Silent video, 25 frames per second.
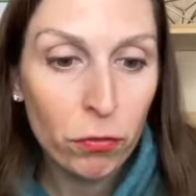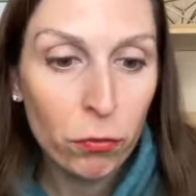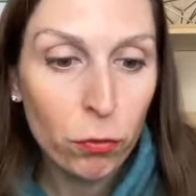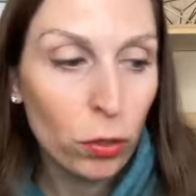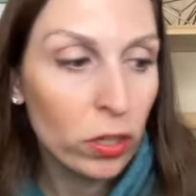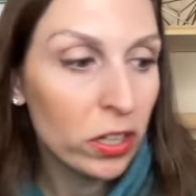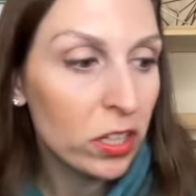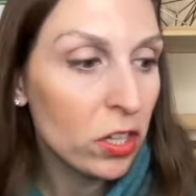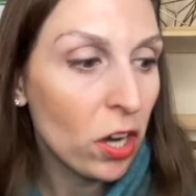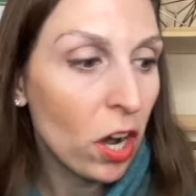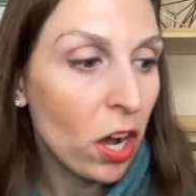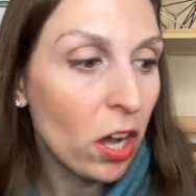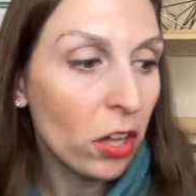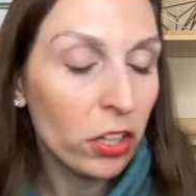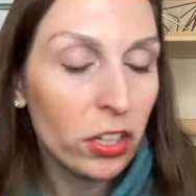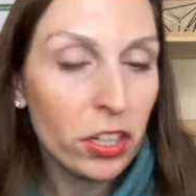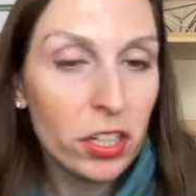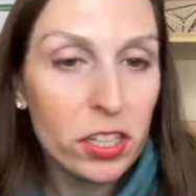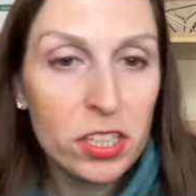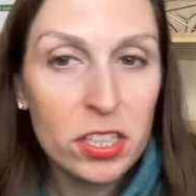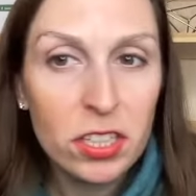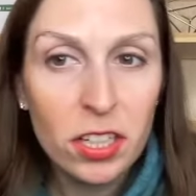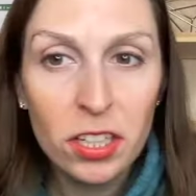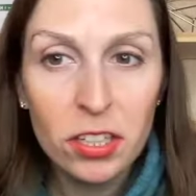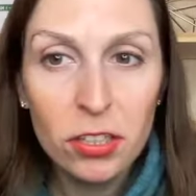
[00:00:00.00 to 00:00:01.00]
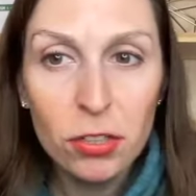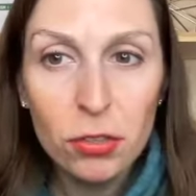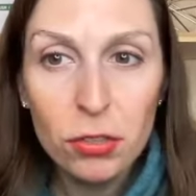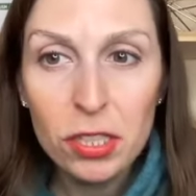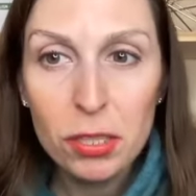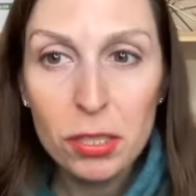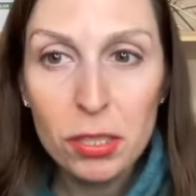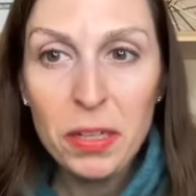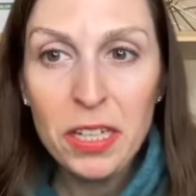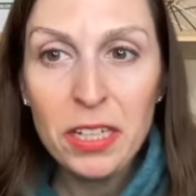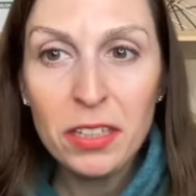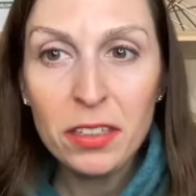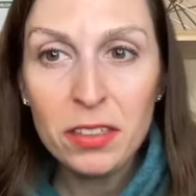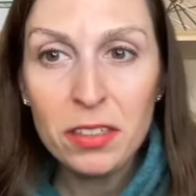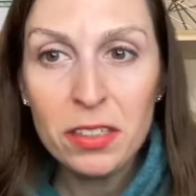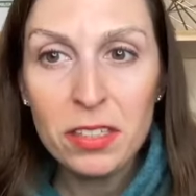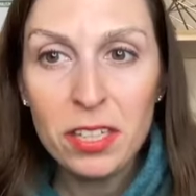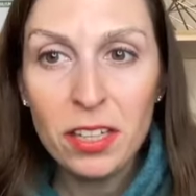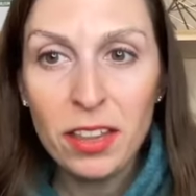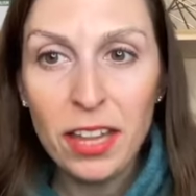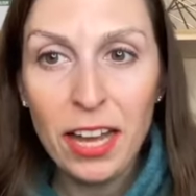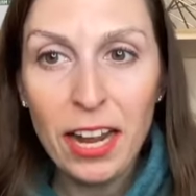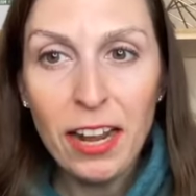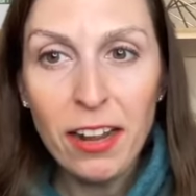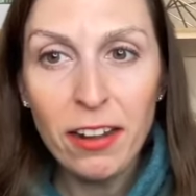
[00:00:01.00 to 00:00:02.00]
$40? Can you speak
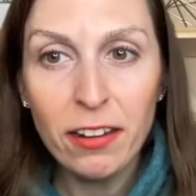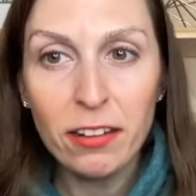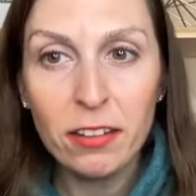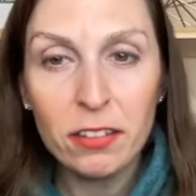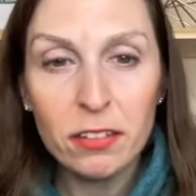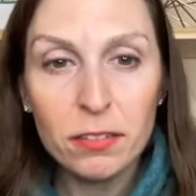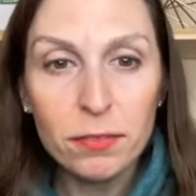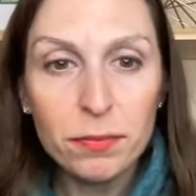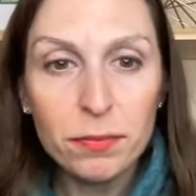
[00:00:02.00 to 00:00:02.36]
to that?